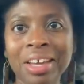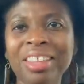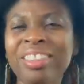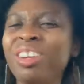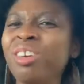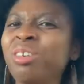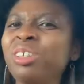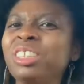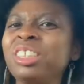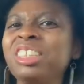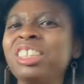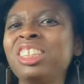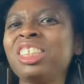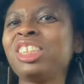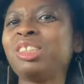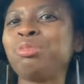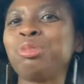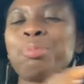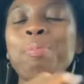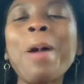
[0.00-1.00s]
There was
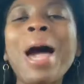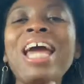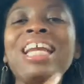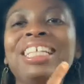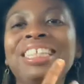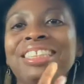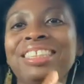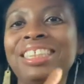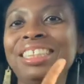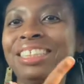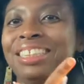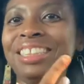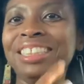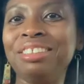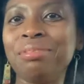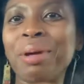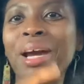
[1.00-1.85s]
just spidey senses.